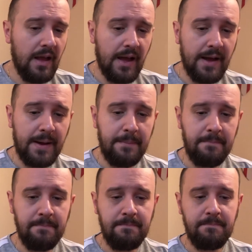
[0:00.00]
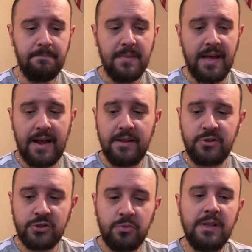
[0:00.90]
And I
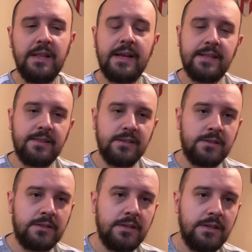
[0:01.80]
just really like that this